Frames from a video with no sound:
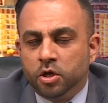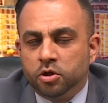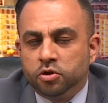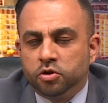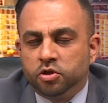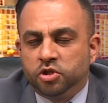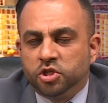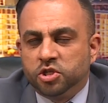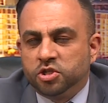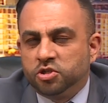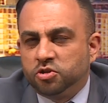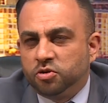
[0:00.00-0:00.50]
to
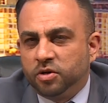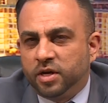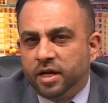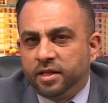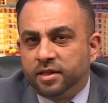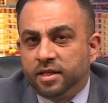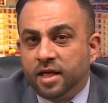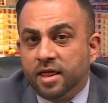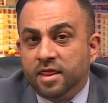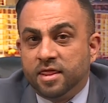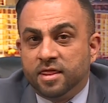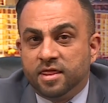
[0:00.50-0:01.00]
just to
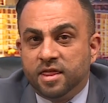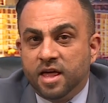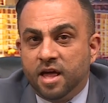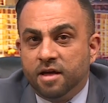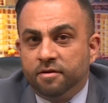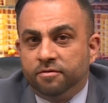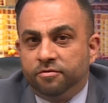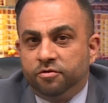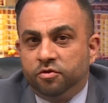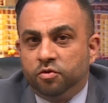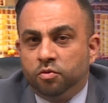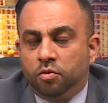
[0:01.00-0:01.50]
get
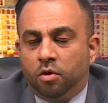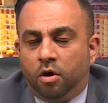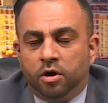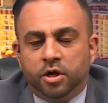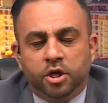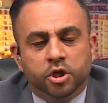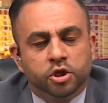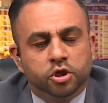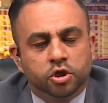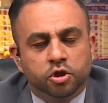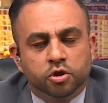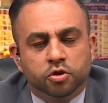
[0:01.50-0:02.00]
their view on
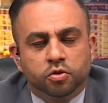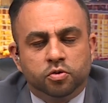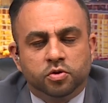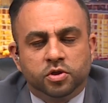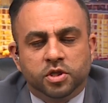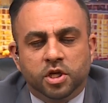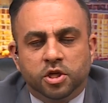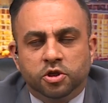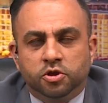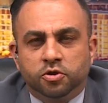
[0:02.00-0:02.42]
it. Do stay